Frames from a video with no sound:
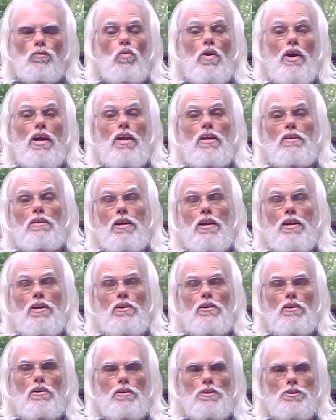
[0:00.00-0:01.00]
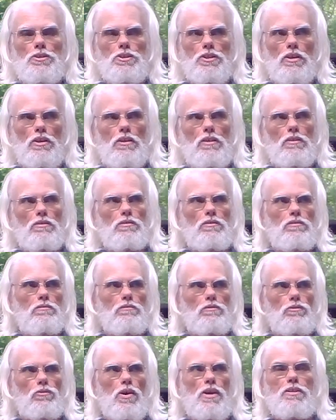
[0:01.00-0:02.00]
Way later, his
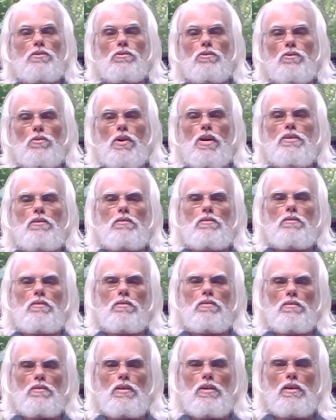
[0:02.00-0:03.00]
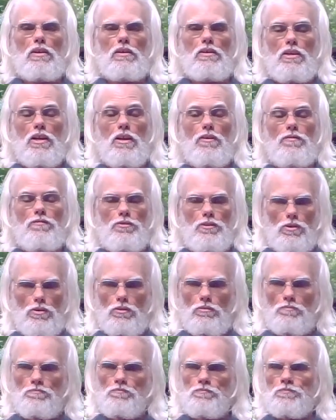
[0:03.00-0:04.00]
great
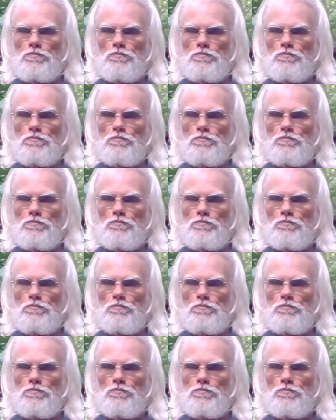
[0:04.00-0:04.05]
nephew,